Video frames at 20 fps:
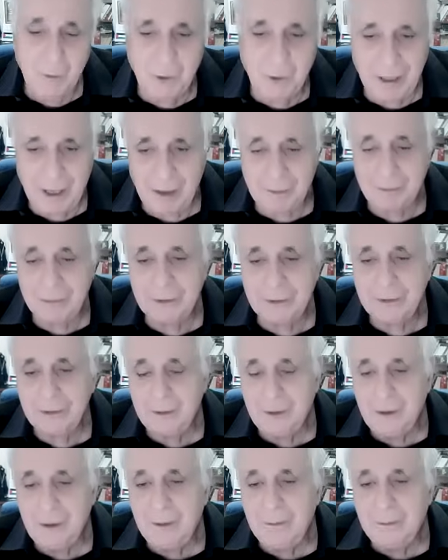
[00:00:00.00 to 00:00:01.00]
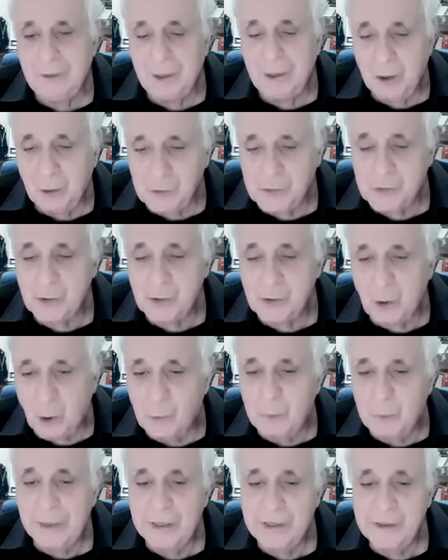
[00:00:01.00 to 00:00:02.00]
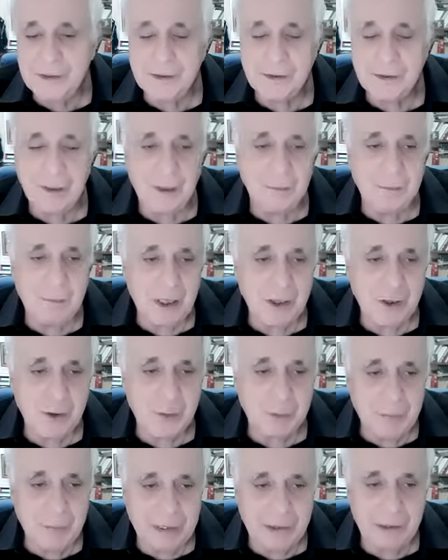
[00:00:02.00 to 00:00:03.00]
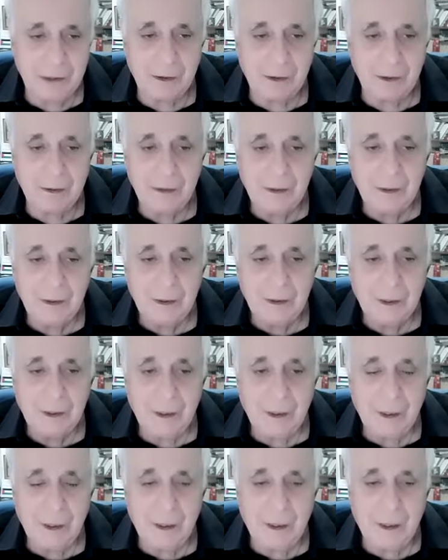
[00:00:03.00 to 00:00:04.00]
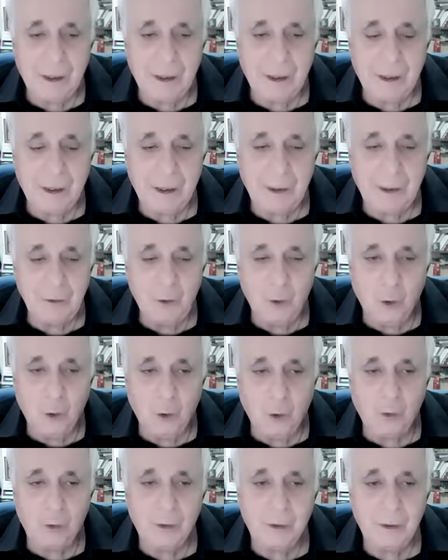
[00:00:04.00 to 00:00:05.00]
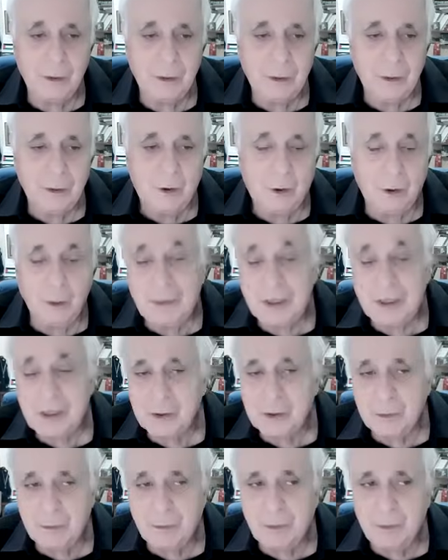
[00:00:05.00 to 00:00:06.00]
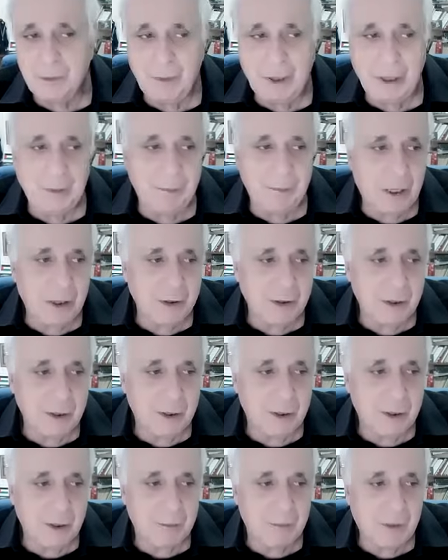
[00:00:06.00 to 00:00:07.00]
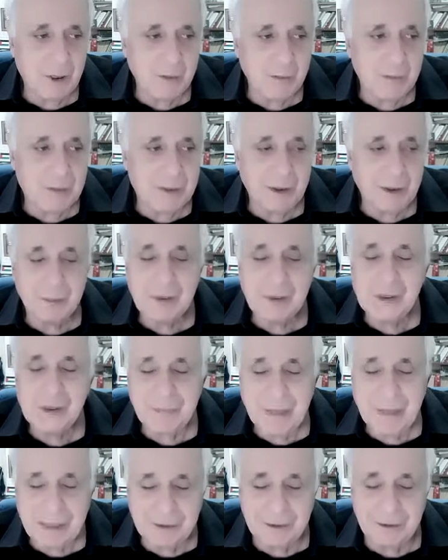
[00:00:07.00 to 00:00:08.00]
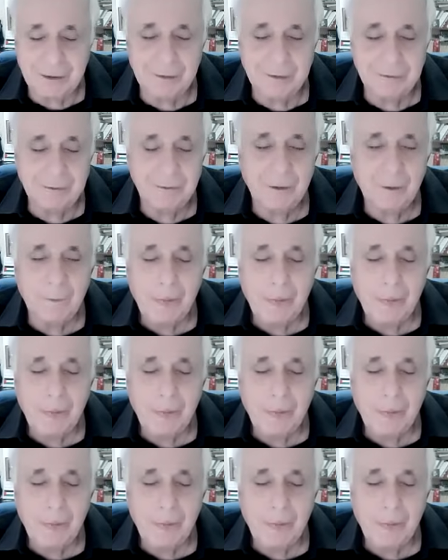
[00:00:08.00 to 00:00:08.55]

what happened, but also opens a much better door, or a much better perspective